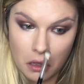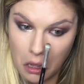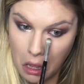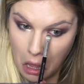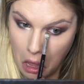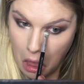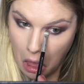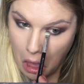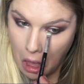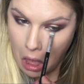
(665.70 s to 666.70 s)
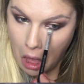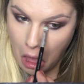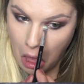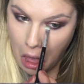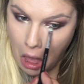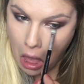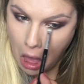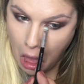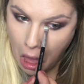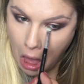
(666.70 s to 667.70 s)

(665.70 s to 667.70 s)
[no speech]